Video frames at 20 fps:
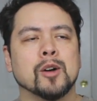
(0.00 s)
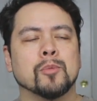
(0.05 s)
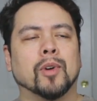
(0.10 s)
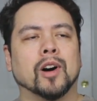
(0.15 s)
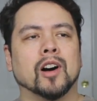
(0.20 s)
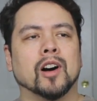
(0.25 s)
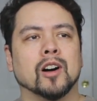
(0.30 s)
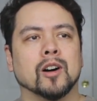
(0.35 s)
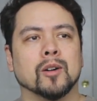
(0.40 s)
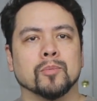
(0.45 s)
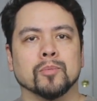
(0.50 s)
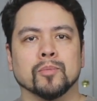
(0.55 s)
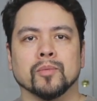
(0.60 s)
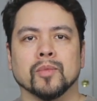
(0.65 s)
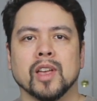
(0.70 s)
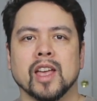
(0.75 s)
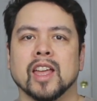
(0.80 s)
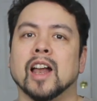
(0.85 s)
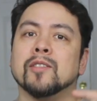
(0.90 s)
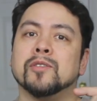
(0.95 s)
Um,
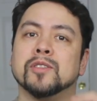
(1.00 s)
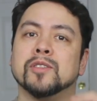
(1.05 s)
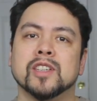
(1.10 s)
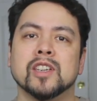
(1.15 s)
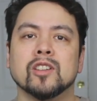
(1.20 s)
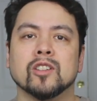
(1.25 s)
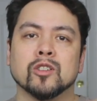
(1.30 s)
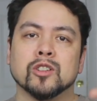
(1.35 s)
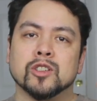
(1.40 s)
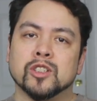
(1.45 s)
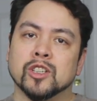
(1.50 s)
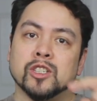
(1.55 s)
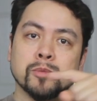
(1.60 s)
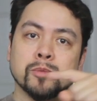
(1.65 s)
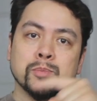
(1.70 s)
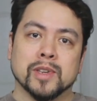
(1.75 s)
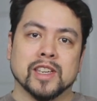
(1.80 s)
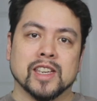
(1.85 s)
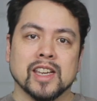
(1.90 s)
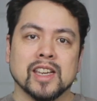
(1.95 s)
and I've seen her since the
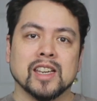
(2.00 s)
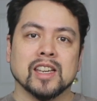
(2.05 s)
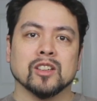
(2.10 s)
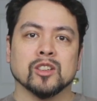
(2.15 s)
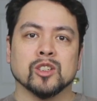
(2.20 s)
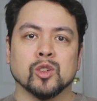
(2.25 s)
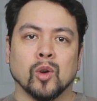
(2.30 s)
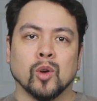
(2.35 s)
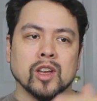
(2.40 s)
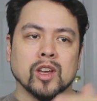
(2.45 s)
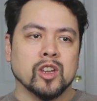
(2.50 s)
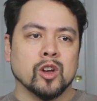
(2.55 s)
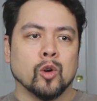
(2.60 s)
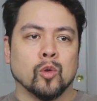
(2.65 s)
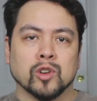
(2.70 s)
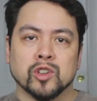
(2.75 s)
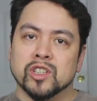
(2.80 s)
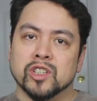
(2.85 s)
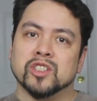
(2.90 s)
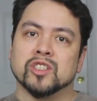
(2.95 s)
beginning, so I know
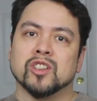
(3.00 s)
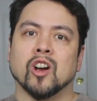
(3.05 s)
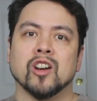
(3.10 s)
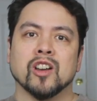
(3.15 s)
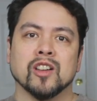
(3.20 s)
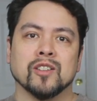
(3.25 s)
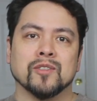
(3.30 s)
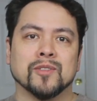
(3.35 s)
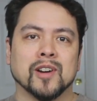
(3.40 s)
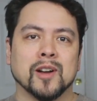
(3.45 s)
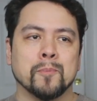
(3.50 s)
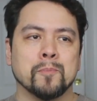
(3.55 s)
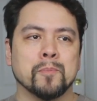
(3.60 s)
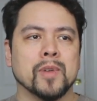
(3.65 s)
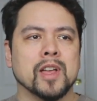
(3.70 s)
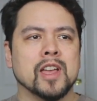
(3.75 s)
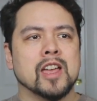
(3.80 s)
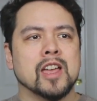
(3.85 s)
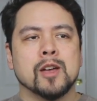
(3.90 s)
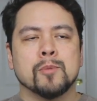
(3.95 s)
where she started from.